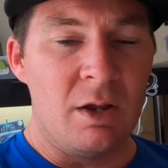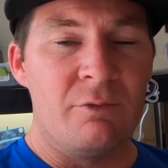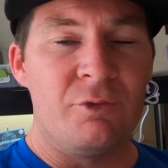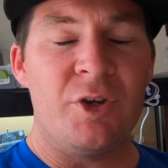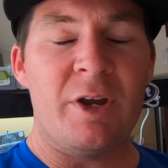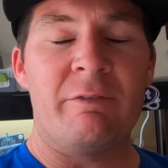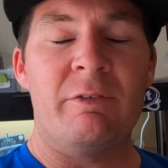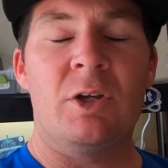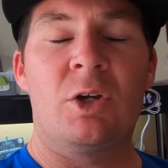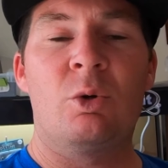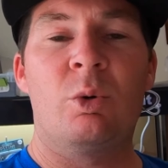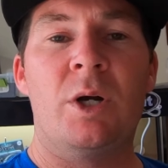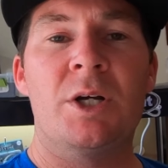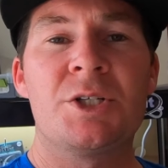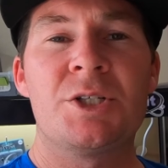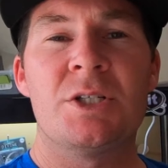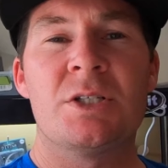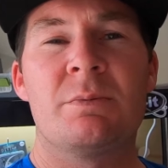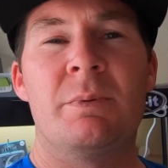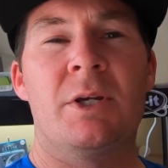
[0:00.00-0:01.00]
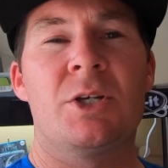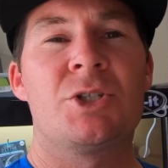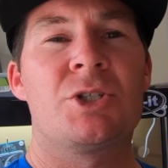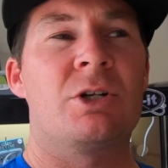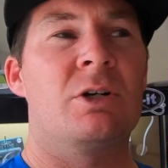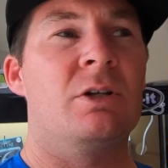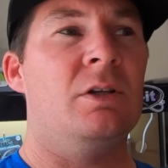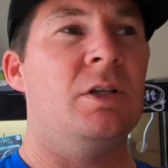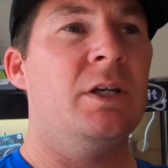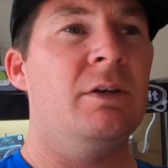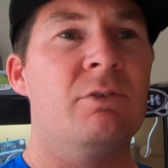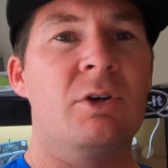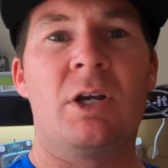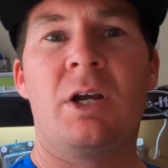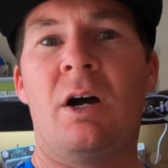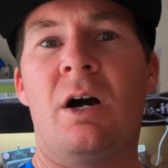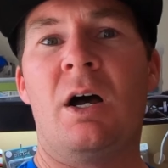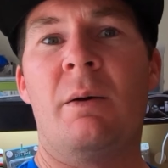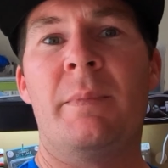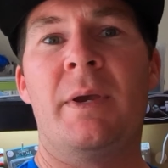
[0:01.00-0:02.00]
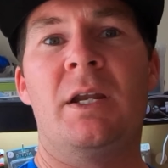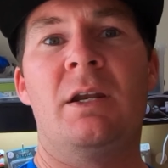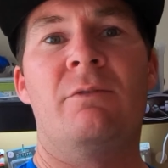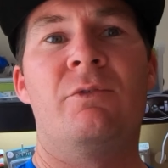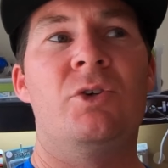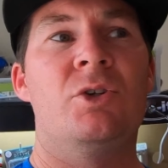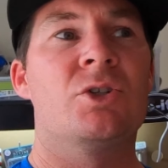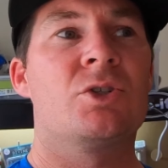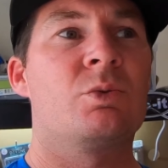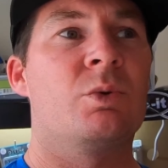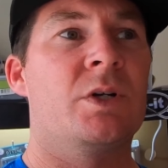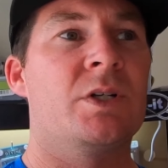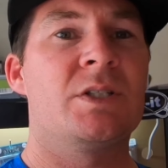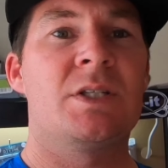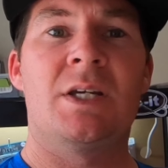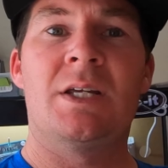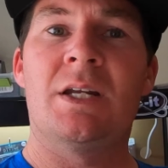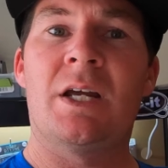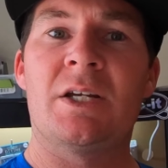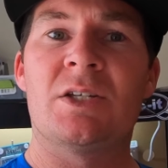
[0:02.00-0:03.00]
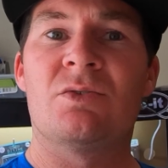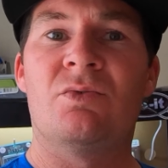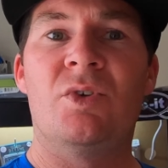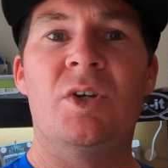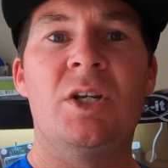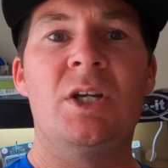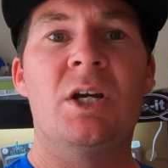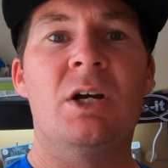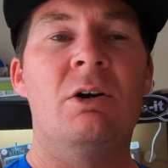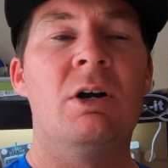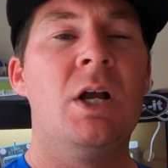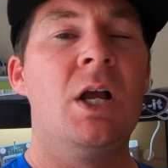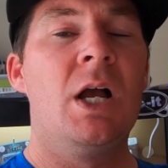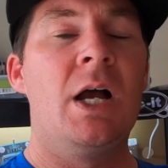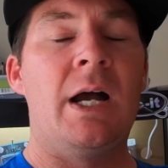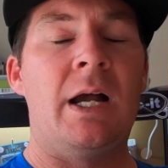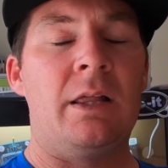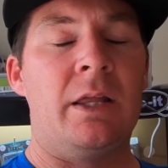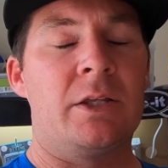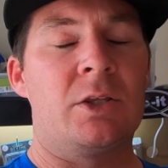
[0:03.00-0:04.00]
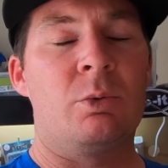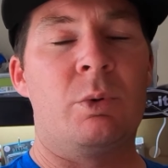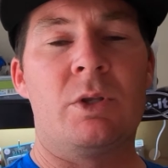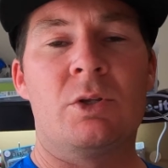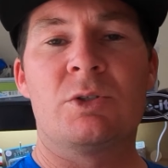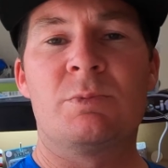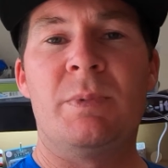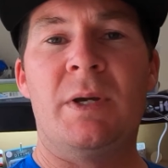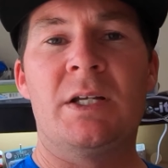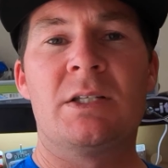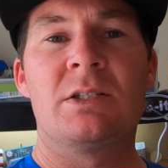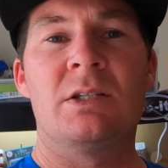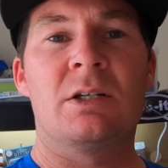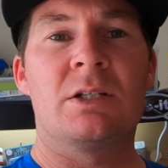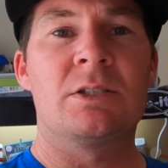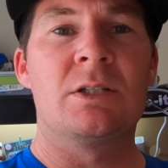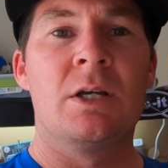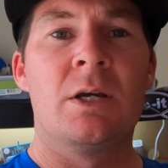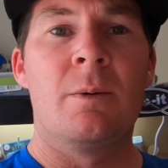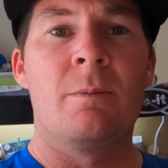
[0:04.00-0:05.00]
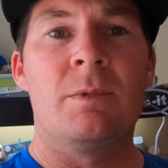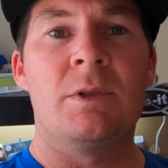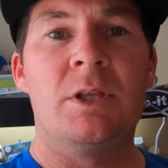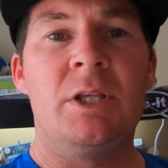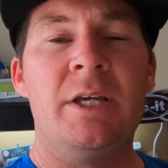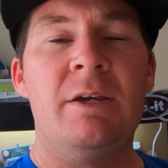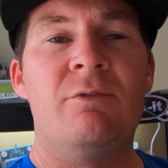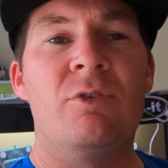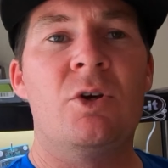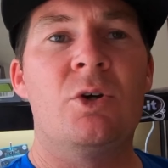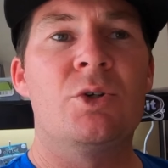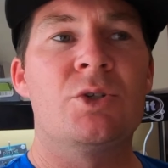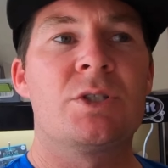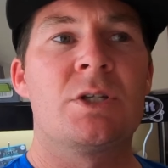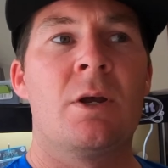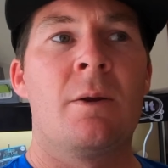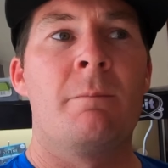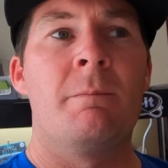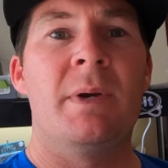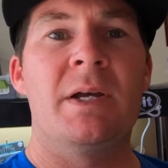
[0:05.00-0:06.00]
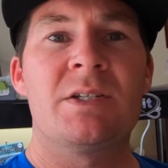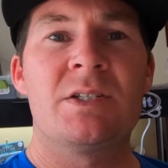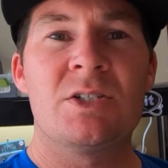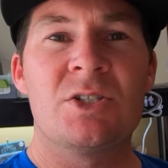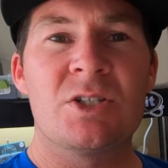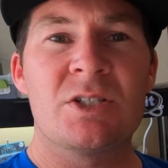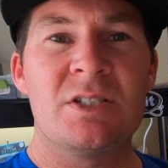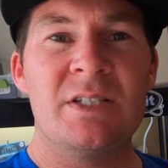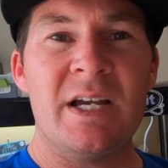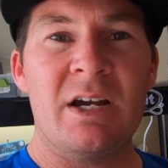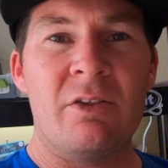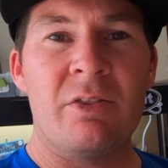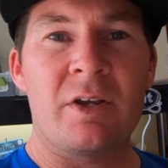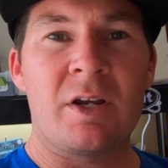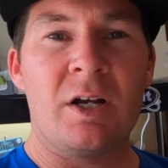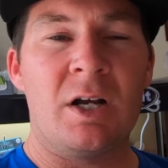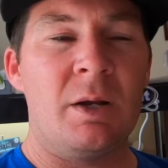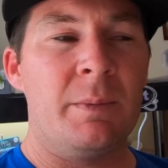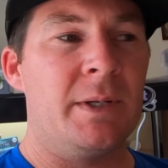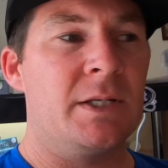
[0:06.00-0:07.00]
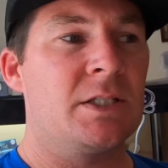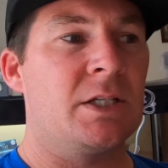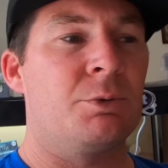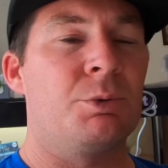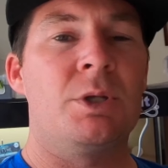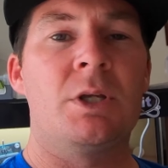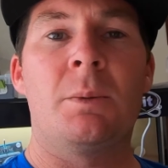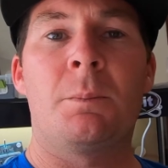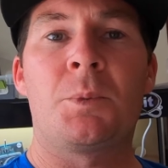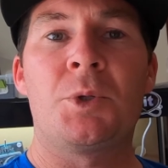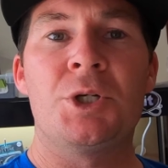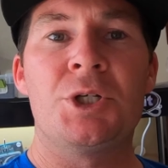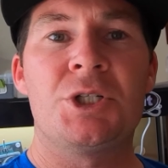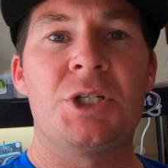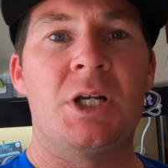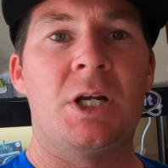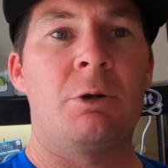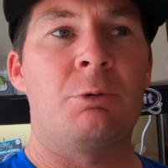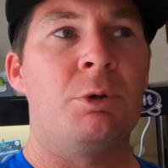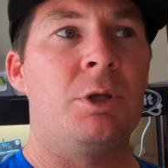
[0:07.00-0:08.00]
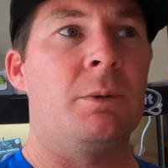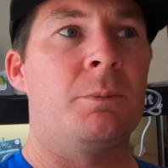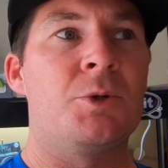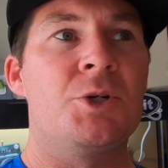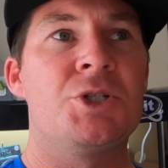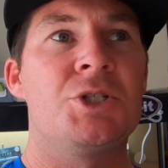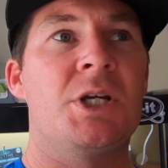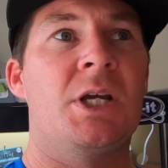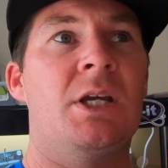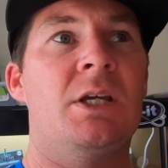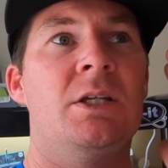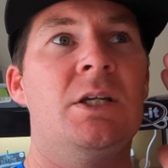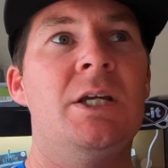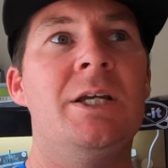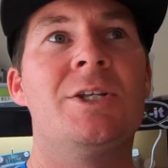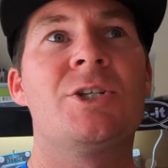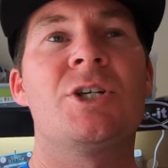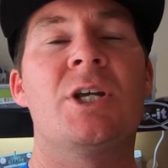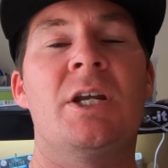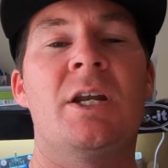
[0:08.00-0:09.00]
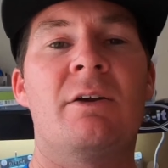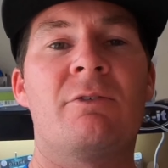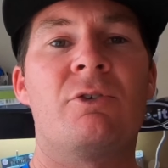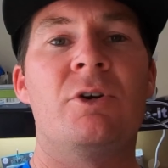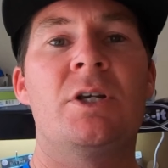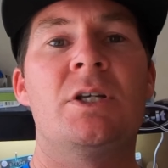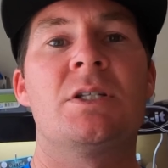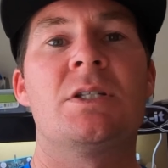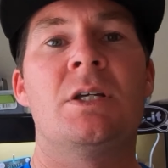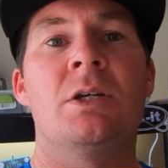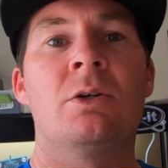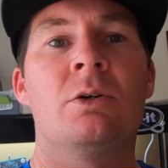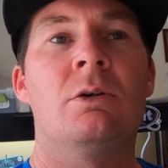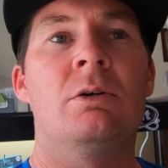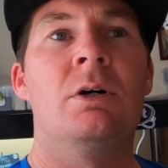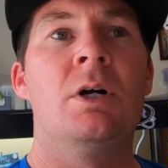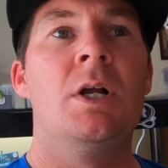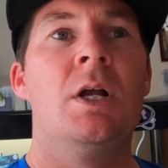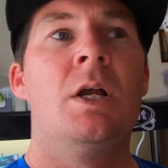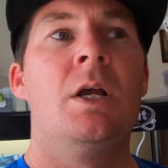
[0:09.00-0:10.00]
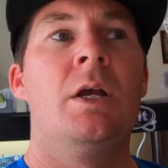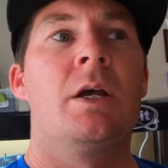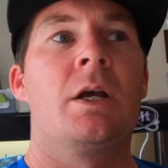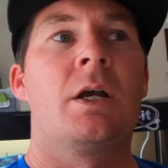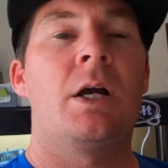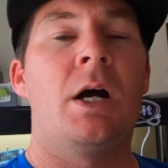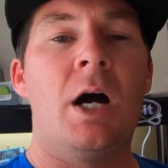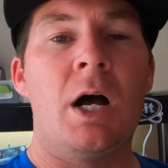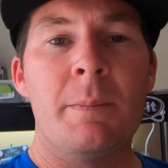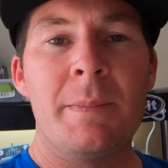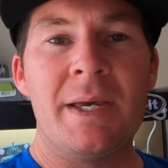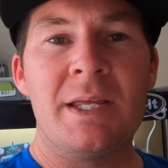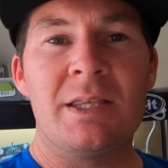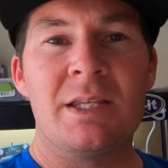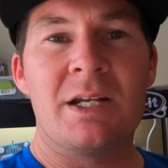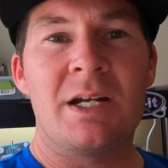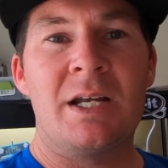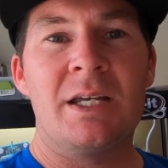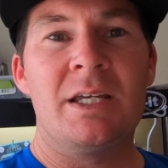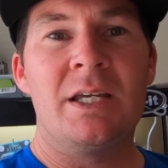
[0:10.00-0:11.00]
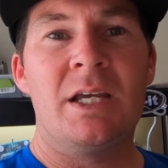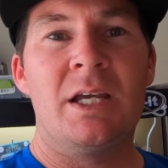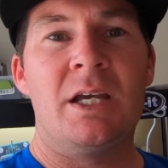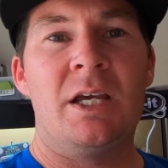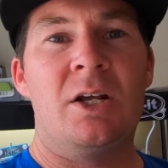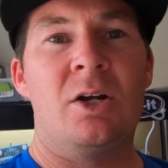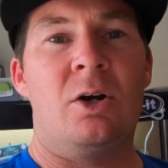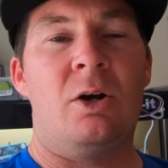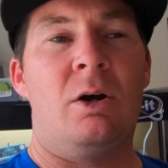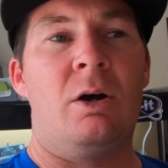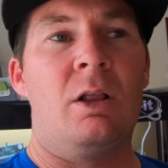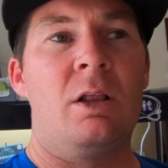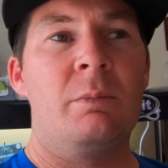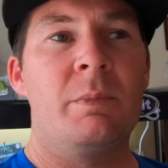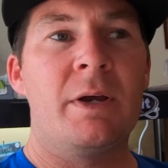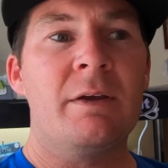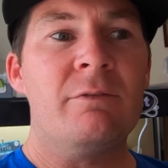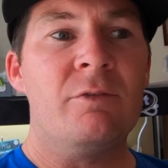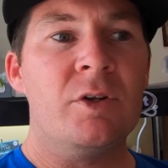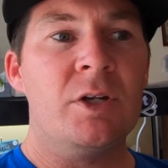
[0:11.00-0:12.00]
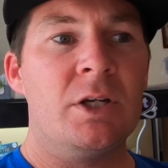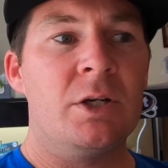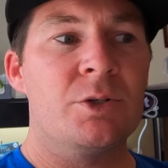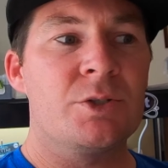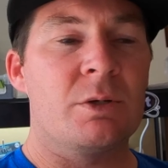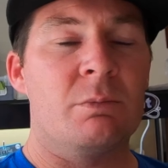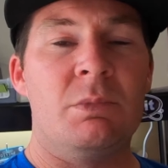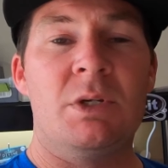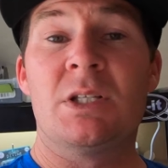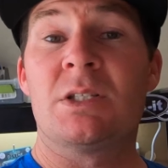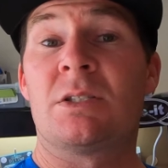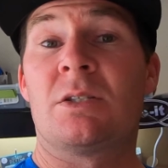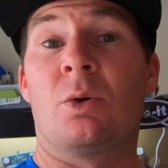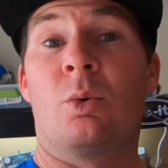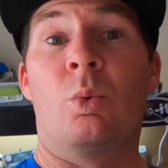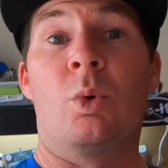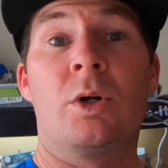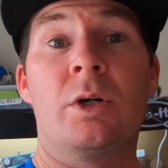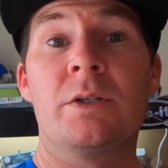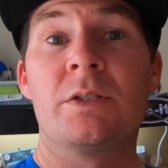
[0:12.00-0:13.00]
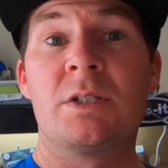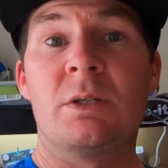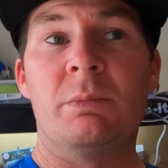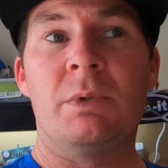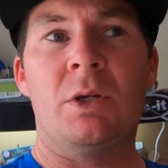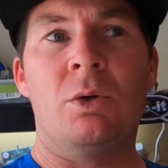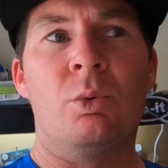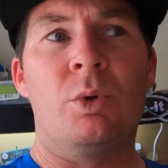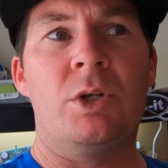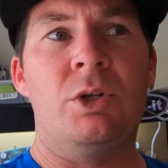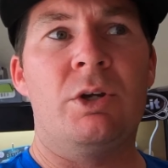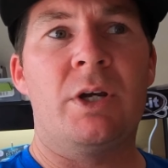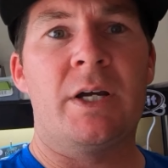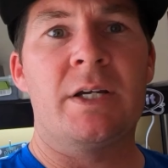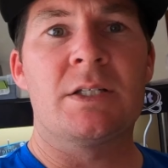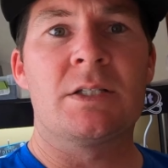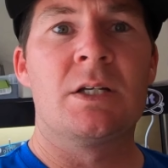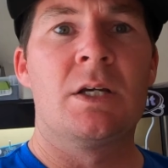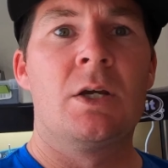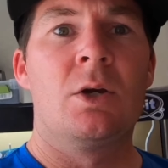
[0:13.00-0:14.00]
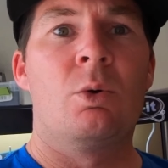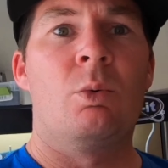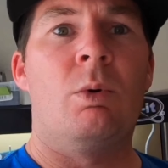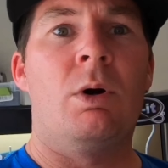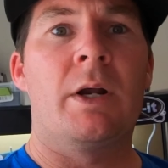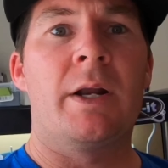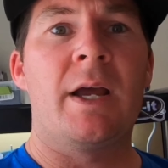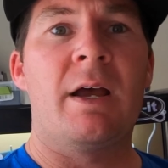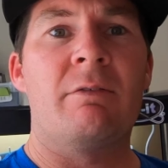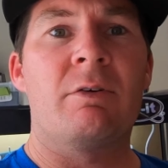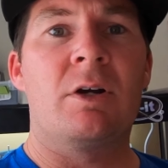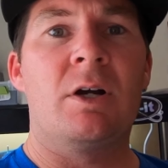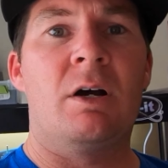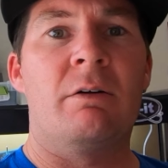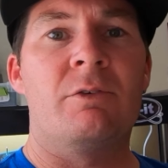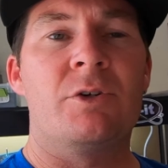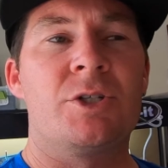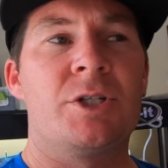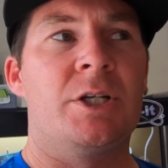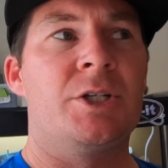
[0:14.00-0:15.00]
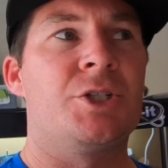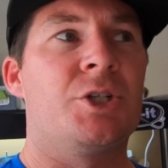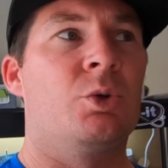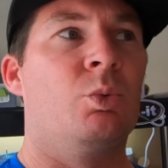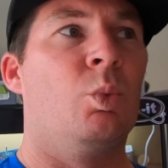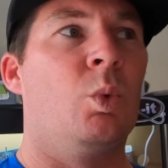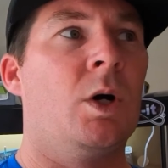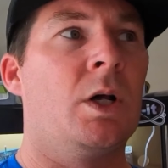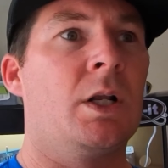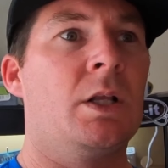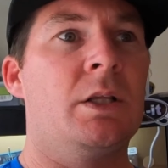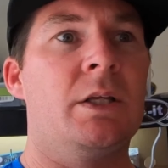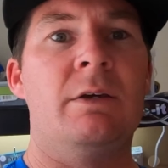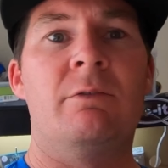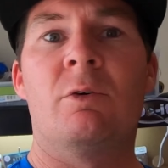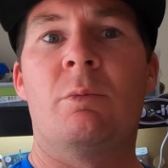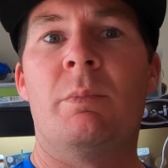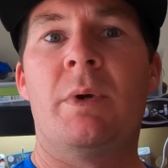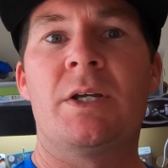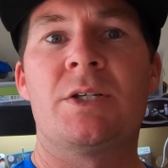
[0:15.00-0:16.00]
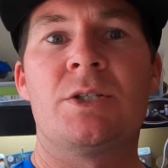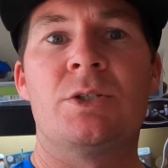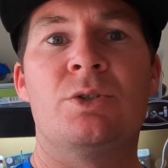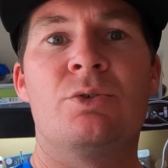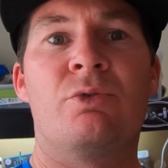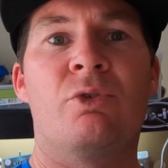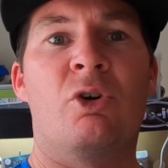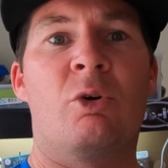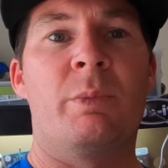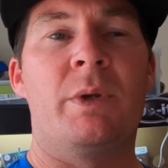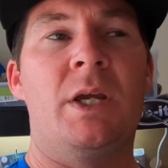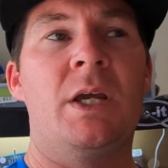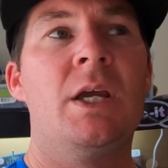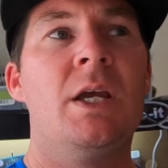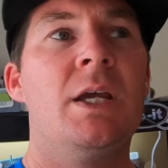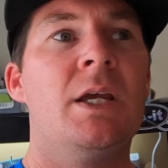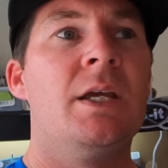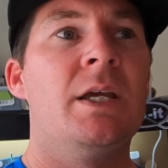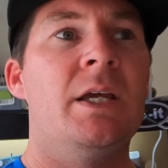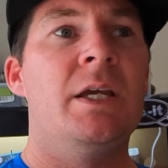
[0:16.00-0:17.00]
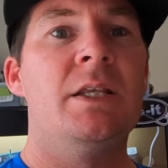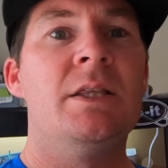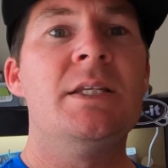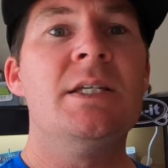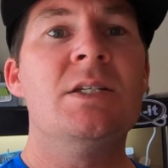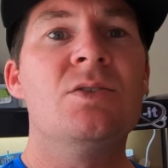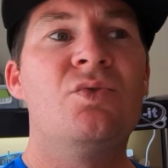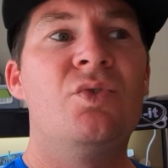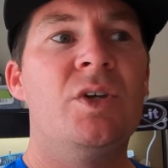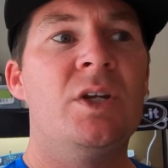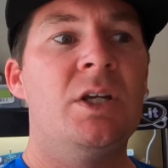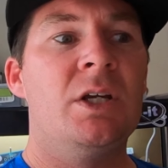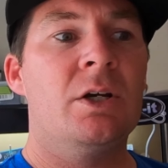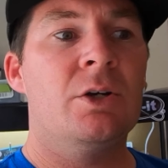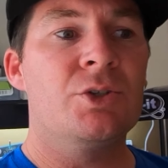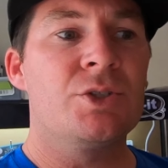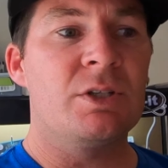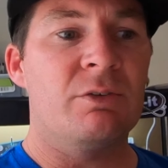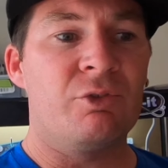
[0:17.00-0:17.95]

If you have any questions, make sure to leave a comment. If you just wanna say a nice video, I like the way those baits looks, leave those messages down in the comments. I'd really appreciate it. I really appreciate each and every single comment that I get in all of my videos. It means the world to me when you guys want to have a conversation, want to leave a message for me in these videos.